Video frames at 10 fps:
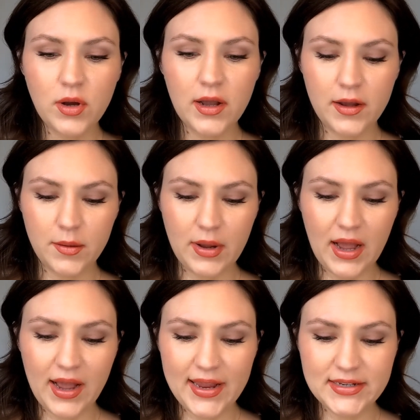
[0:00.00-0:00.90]
um,
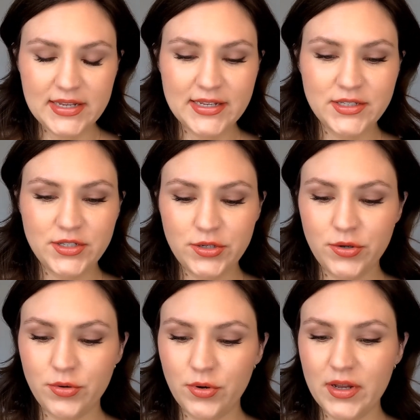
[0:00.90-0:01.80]
I tend
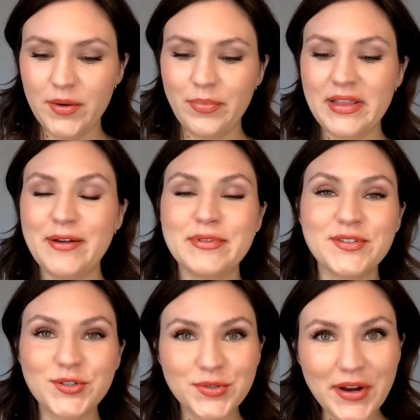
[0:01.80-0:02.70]
to play with the
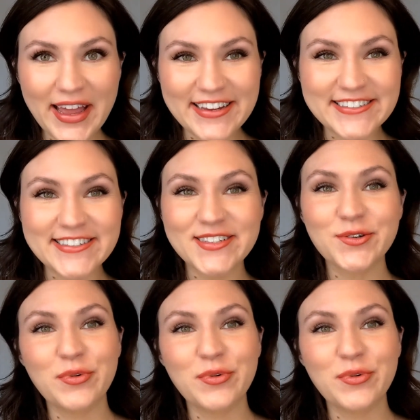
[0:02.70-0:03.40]
trends